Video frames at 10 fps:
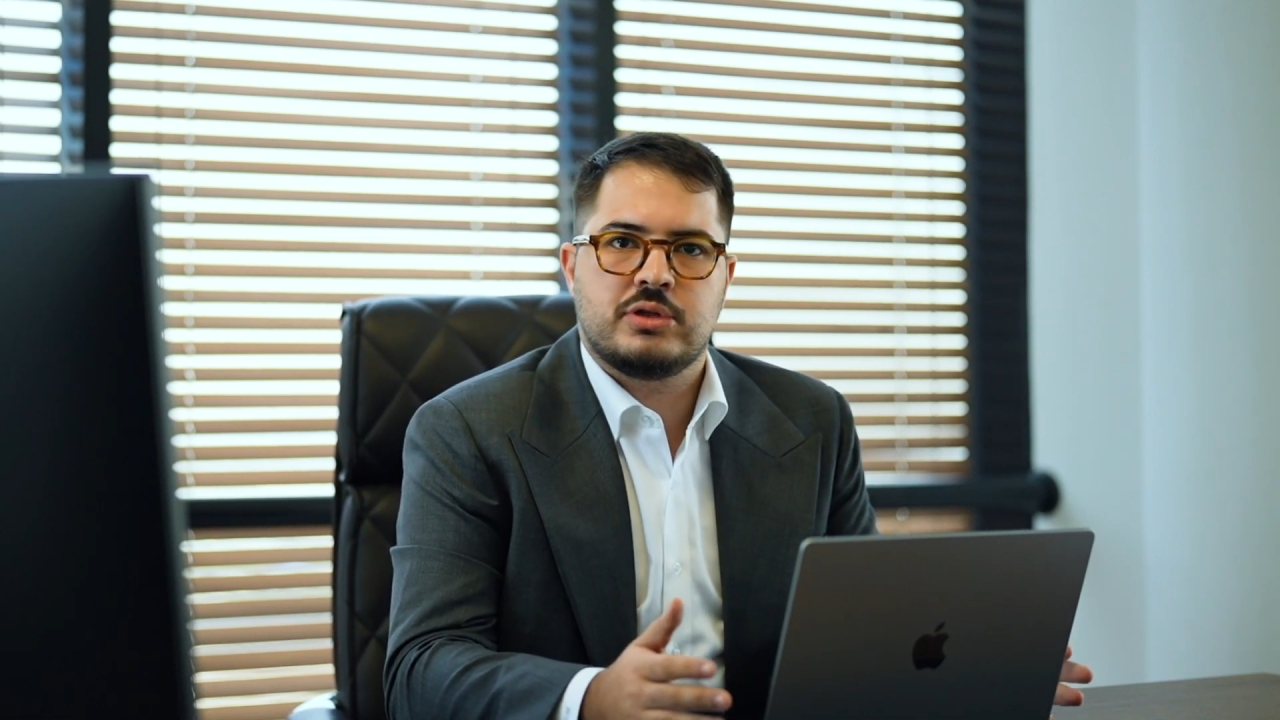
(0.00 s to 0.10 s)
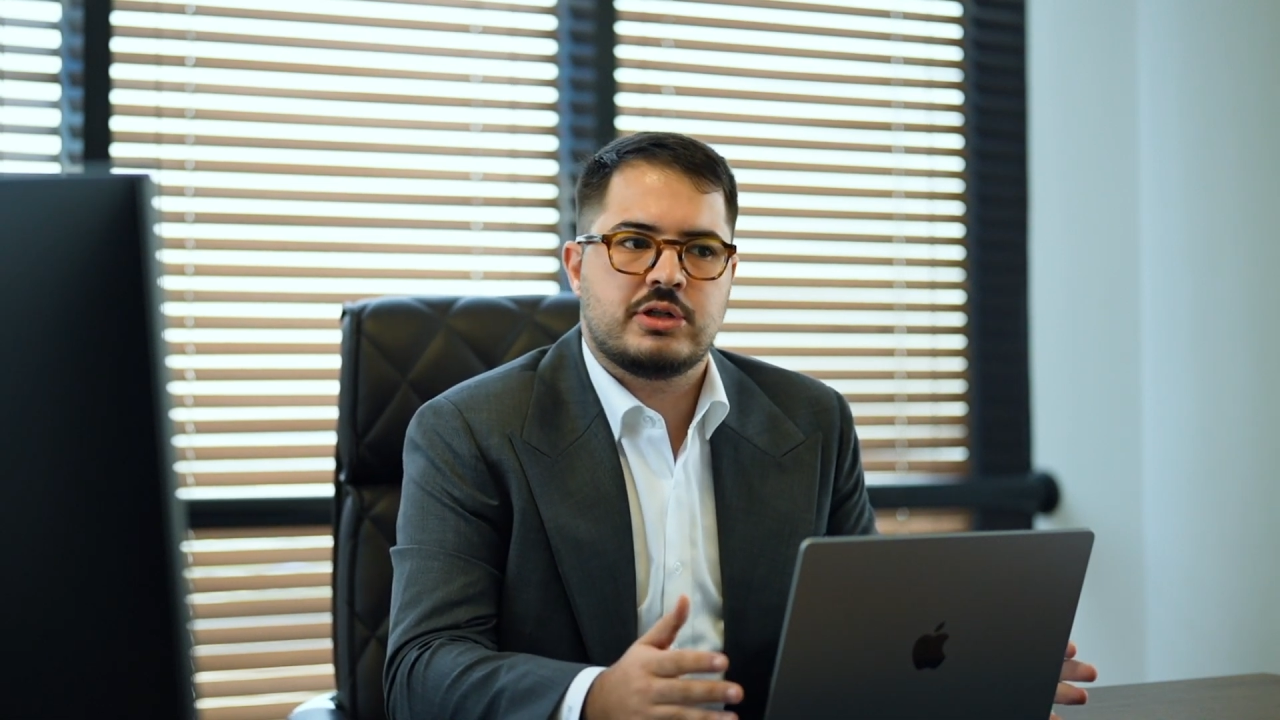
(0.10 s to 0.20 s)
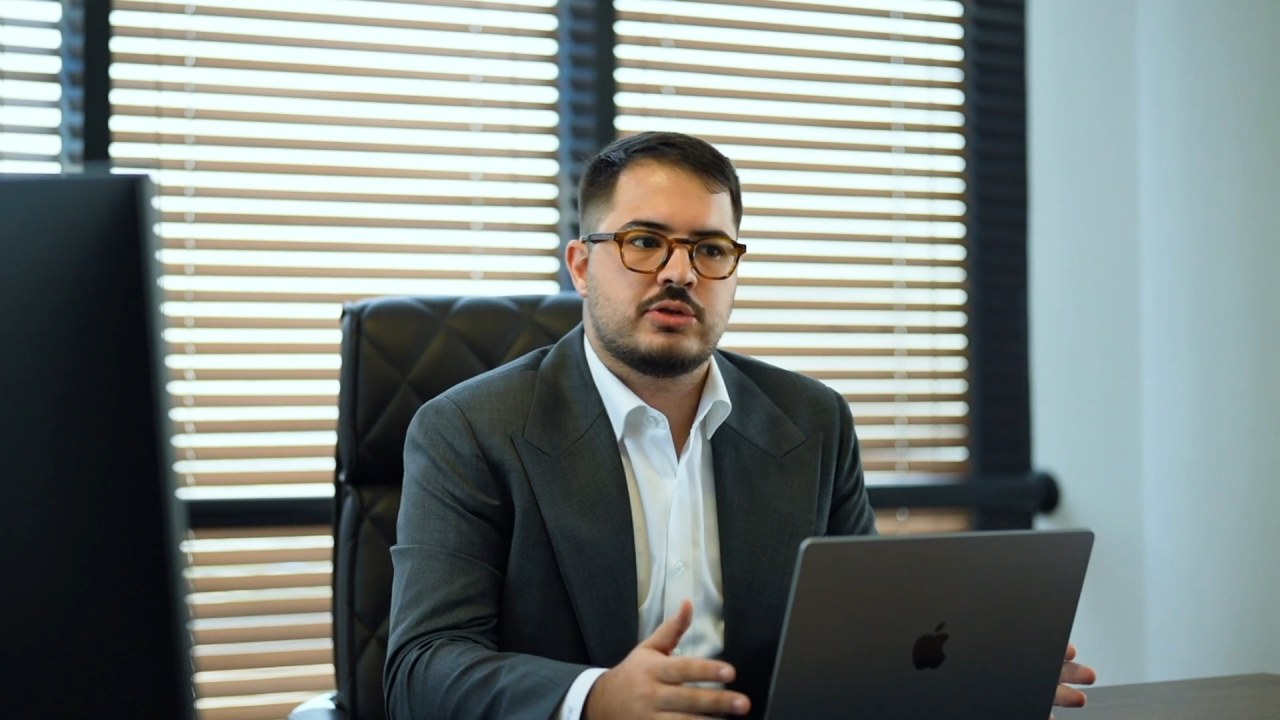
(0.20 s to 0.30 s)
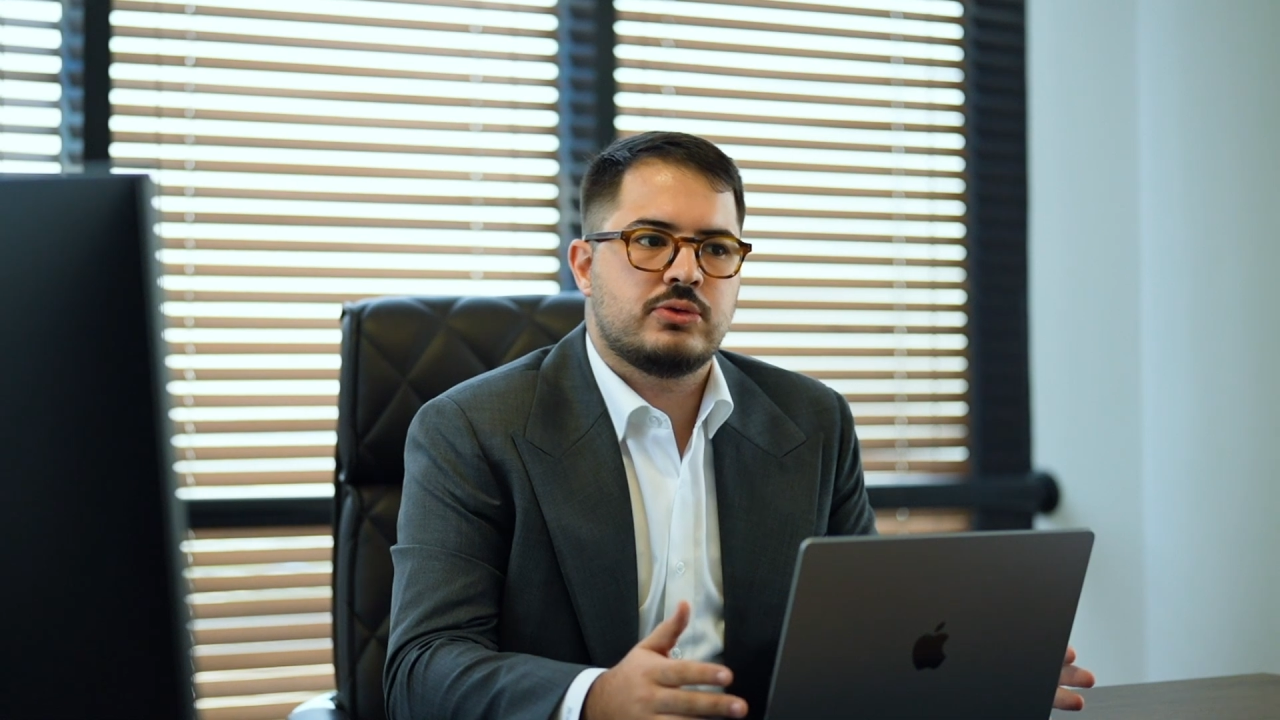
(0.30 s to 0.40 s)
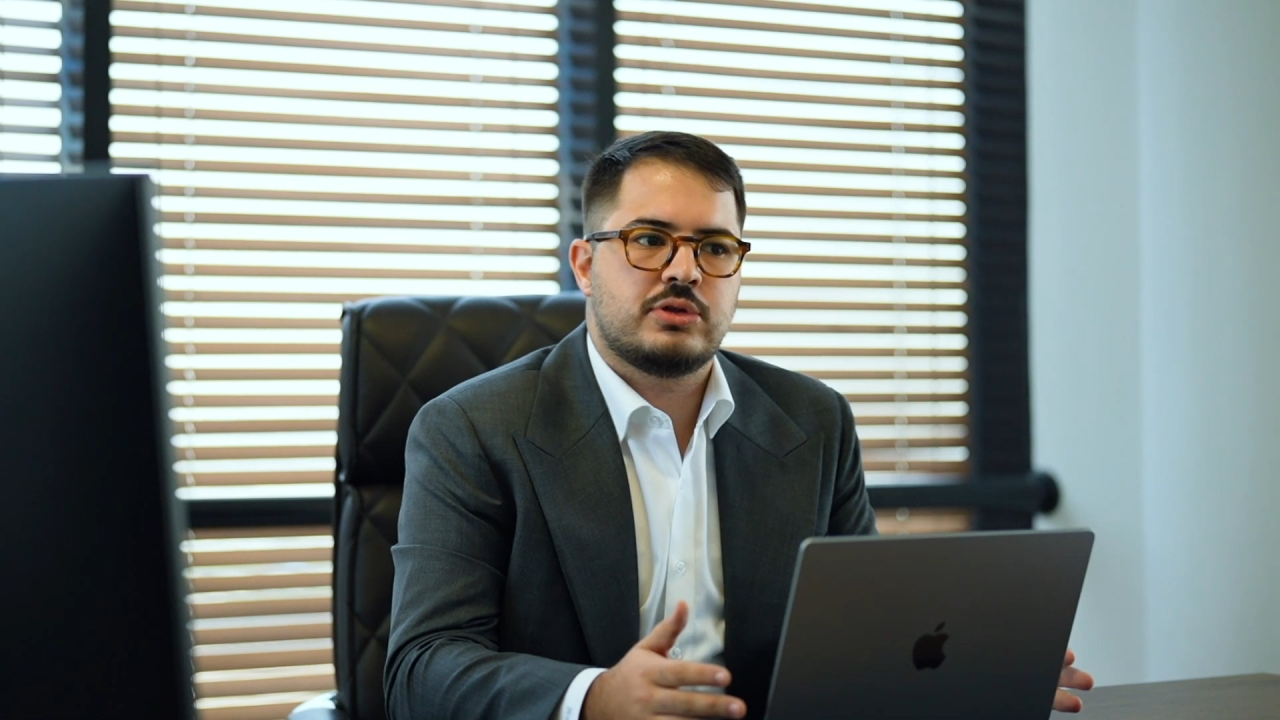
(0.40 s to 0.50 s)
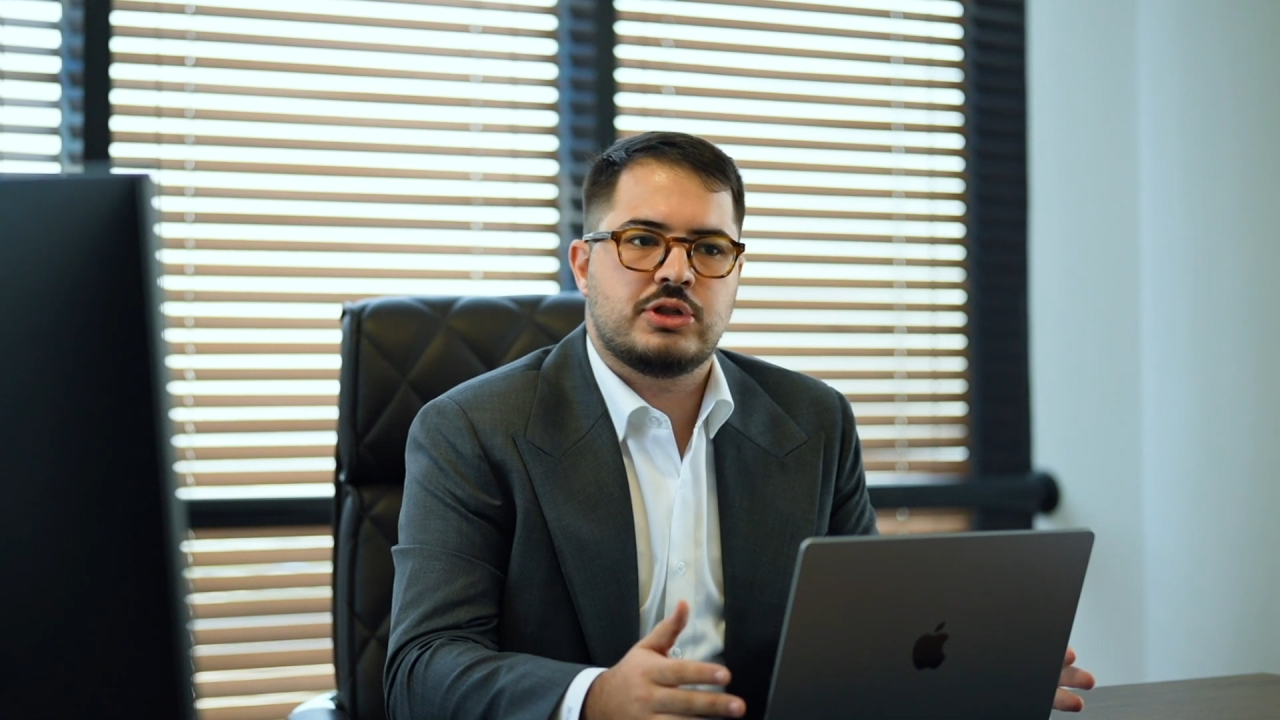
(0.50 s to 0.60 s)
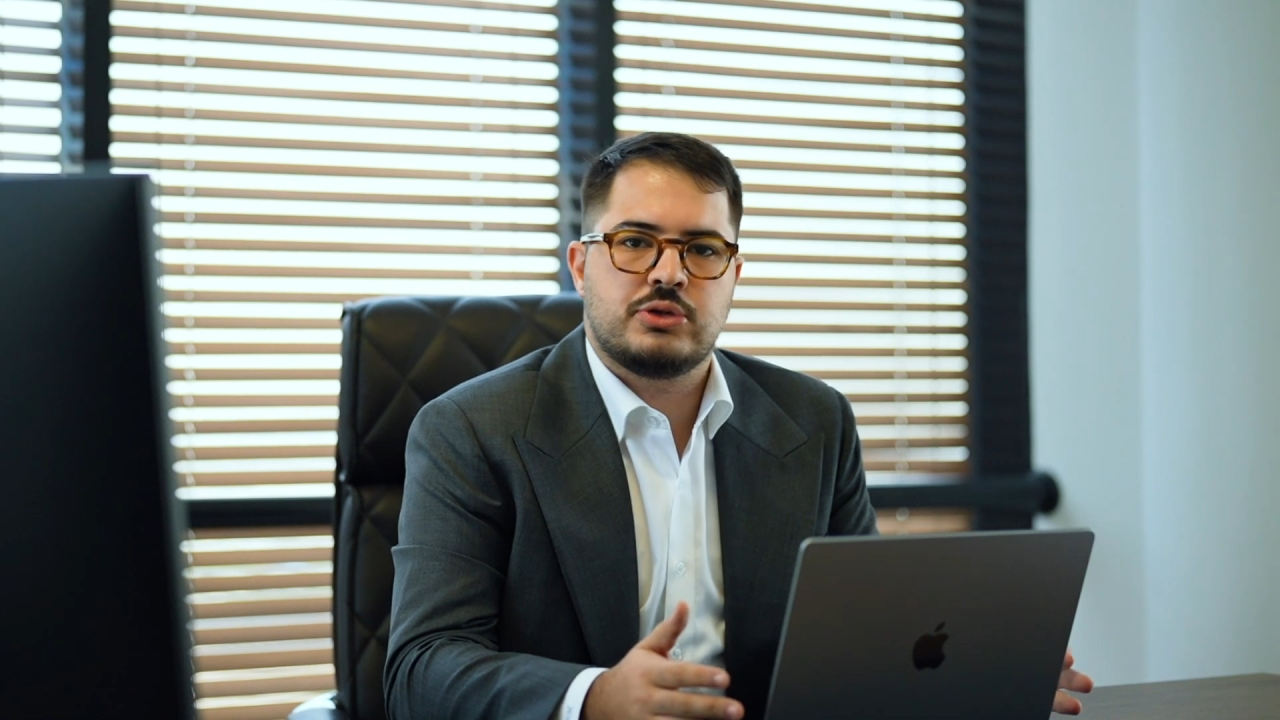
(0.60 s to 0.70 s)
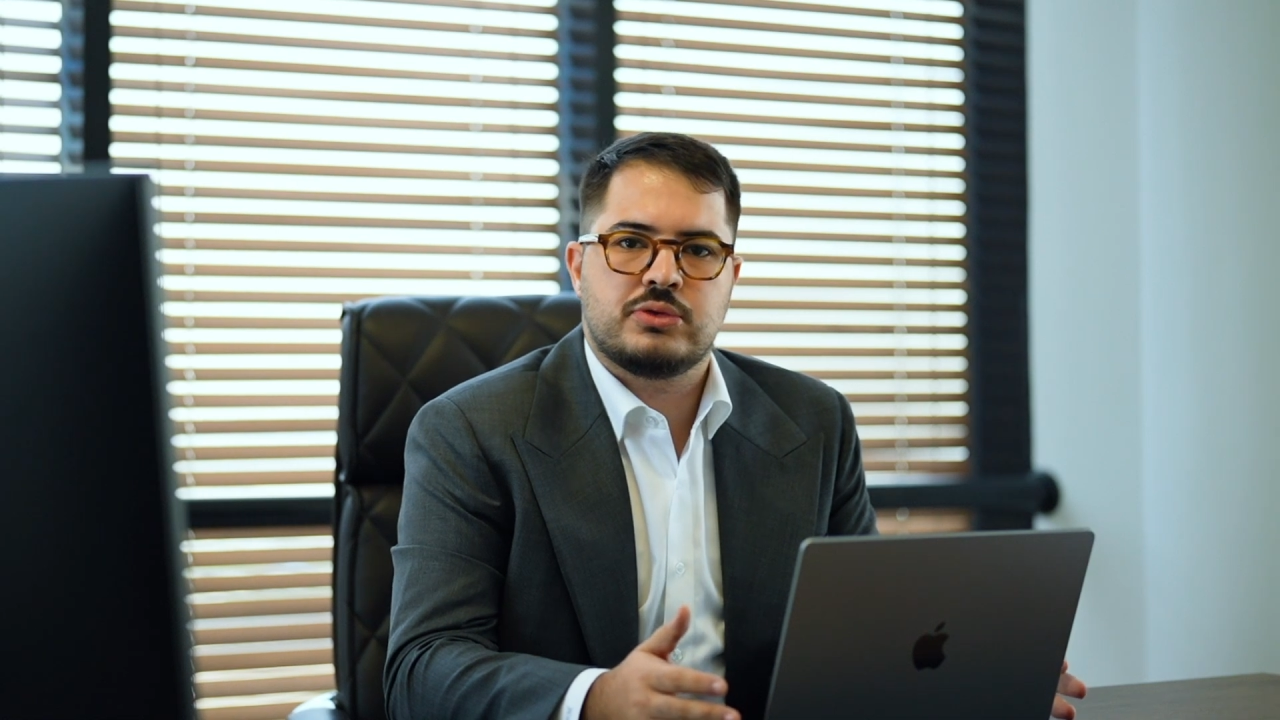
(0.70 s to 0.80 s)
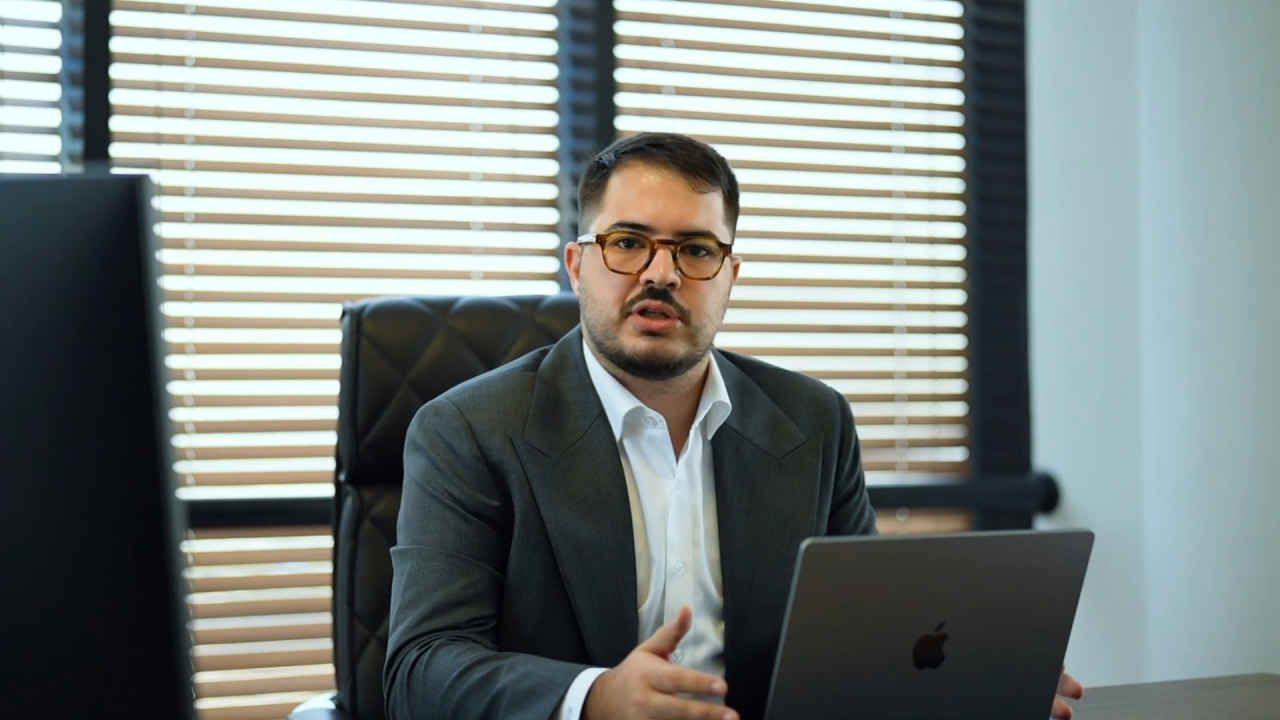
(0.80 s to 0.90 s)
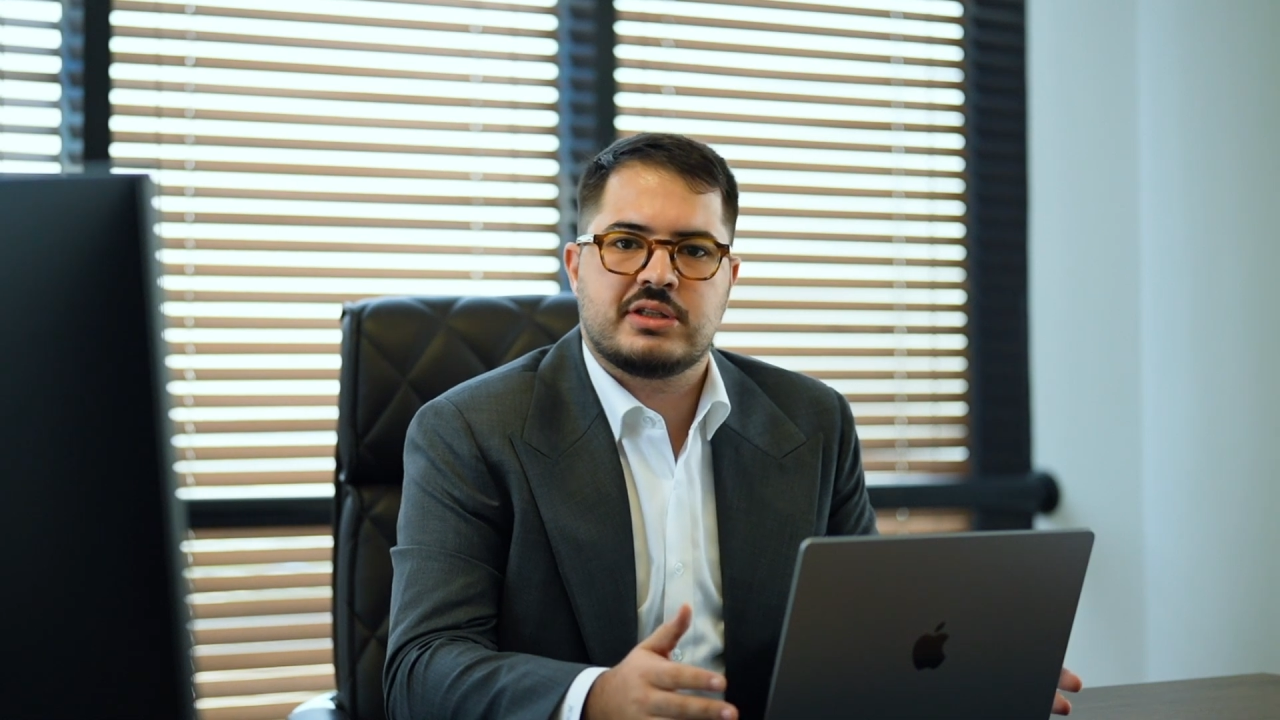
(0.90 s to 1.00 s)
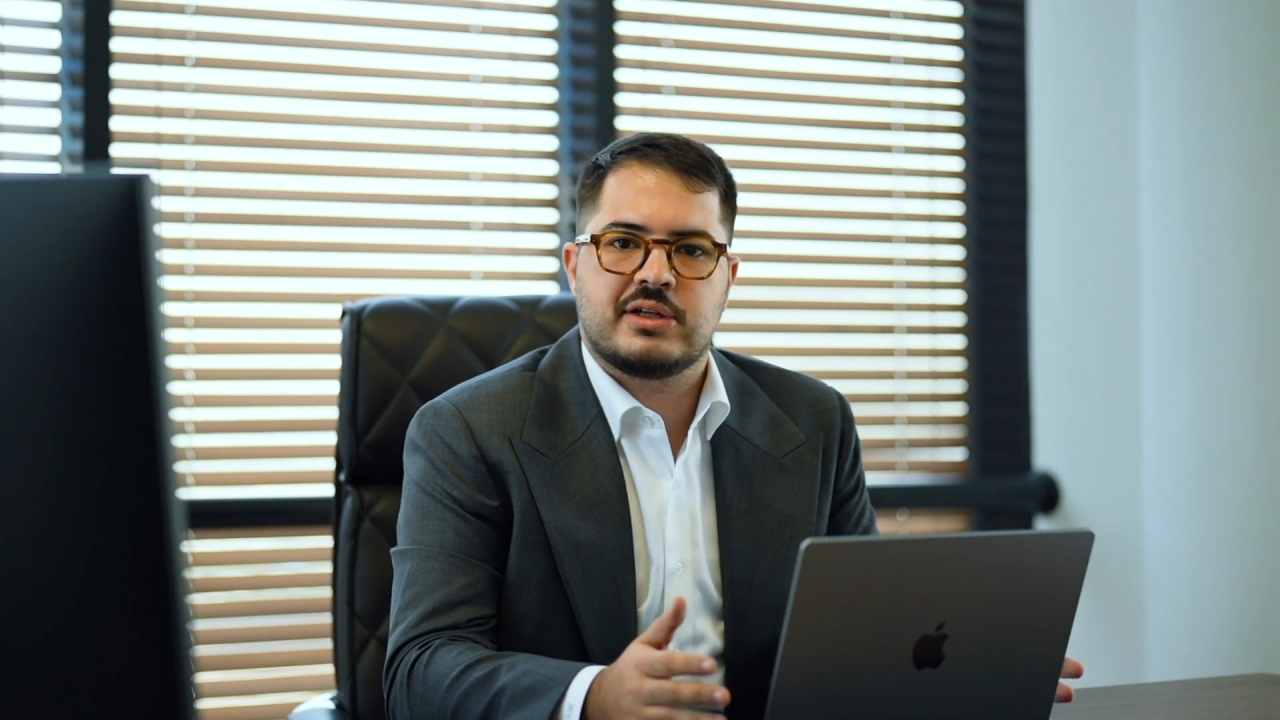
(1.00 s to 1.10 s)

including UTECH,